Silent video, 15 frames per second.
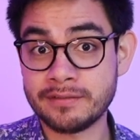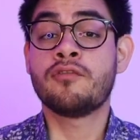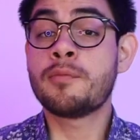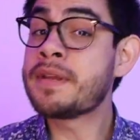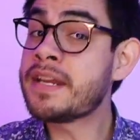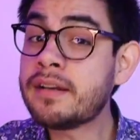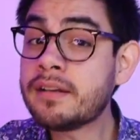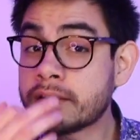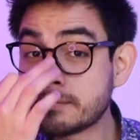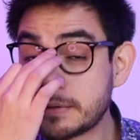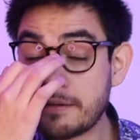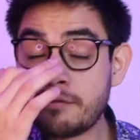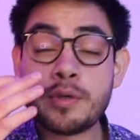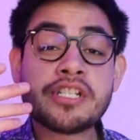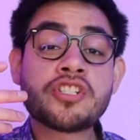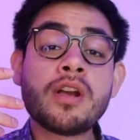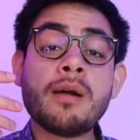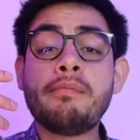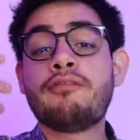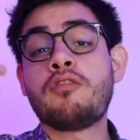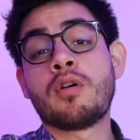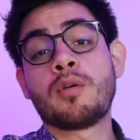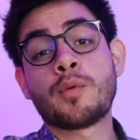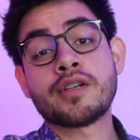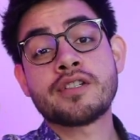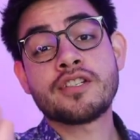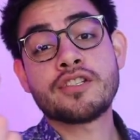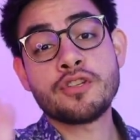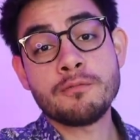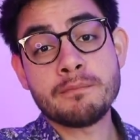From here, if we jump forward
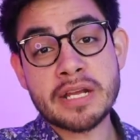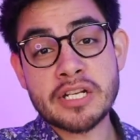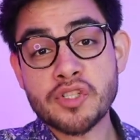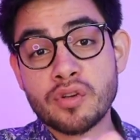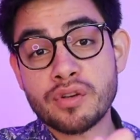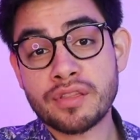to measure